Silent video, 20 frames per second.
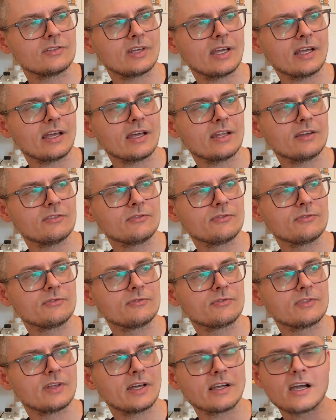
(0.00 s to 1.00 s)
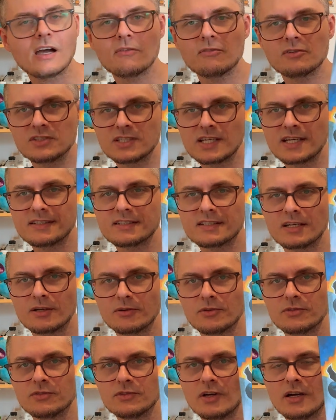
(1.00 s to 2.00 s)
kind of that conversation I
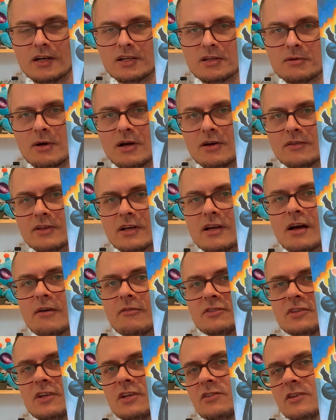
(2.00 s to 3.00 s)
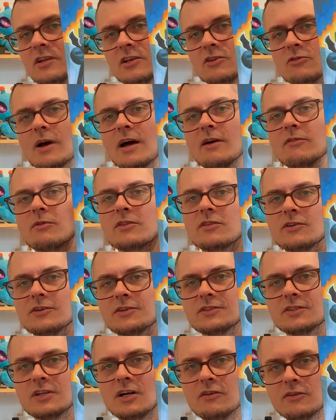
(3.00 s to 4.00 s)
was talking about, the conversation that you have with
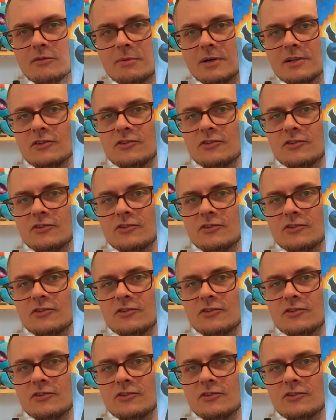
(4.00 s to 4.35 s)
yourself about the